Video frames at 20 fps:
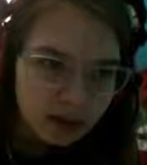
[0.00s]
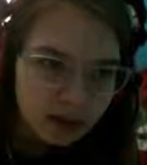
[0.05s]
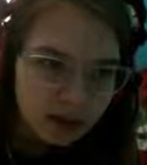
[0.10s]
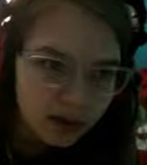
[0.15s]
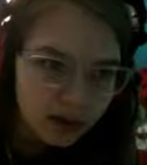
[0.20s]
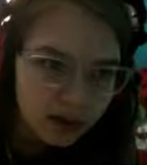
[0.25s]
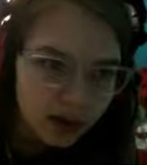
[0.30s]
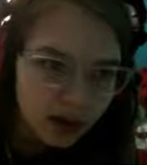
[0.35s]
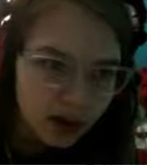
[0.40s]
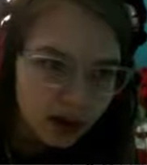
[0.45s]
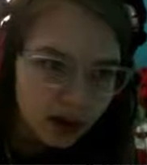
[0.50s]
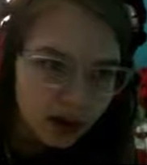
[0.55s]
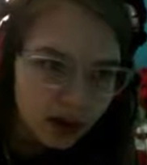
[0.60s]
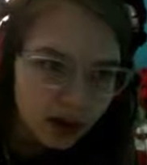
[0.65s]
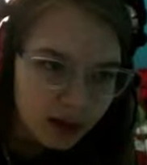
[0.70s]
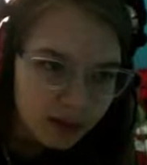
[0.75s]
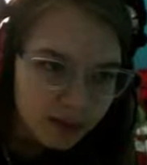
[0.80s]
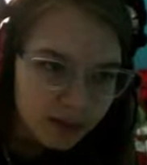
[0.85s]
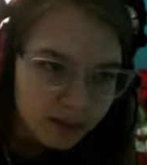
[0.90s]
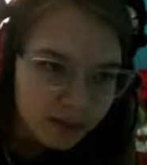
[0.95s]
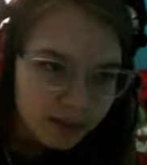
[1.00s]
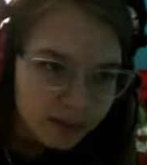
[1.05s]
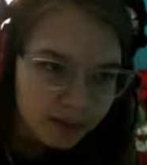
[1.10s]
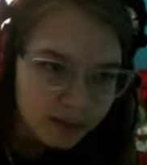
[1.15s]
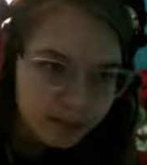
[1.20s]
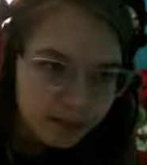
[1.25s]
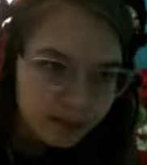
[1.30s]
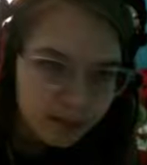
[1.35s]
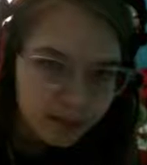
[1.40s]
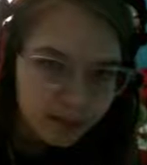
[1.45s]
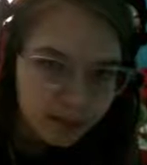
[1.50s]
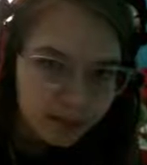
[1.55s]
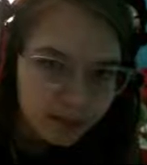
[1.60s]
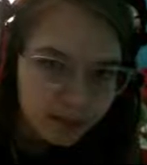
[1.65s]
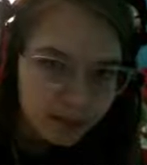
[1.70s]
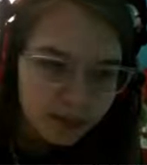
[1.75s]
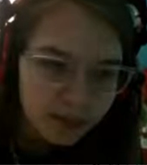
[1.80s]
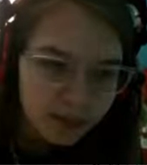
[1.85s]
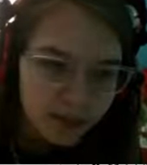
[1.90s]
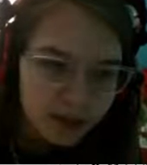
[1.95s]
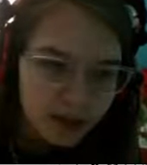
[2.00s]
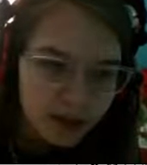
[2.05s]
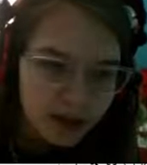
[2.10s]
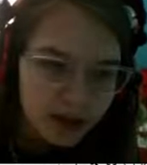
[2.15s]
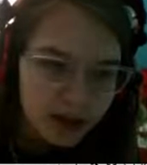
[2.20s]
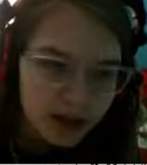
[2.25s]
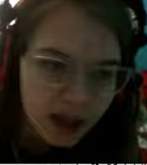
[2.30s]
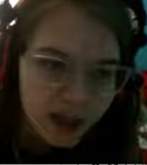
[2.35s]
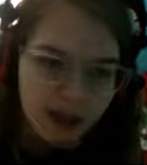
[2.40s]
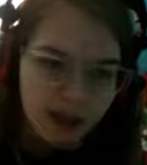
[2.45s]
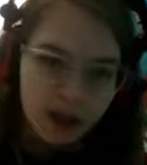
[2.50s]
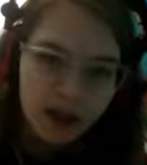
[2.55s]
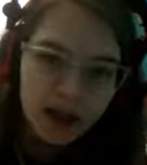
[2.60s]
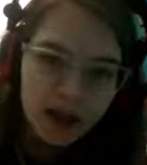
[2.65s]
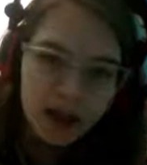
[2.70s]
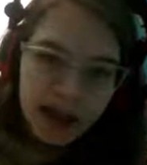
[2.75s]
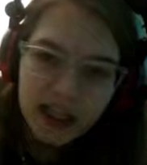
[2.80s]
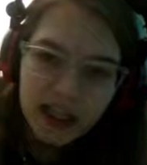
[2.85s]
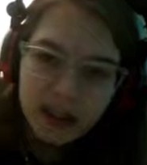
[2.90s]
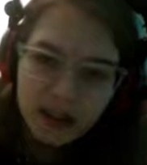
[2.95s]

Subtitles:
okay, so that it's